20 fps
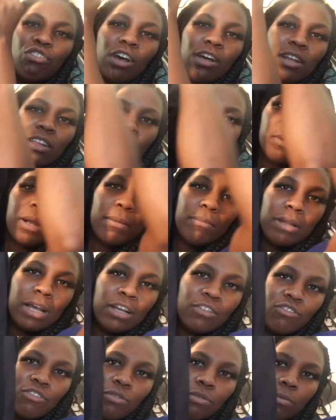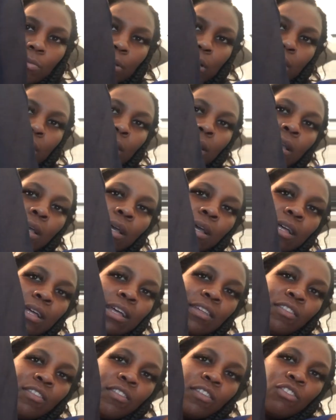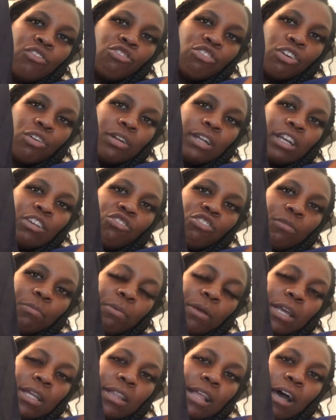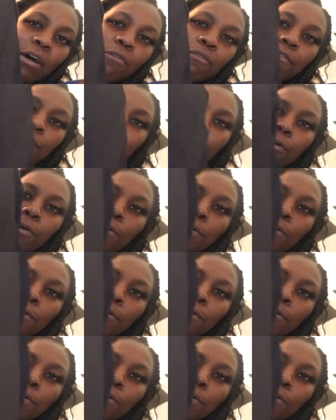y'all this, but I'm not sure. But this is the shirt that she picked out for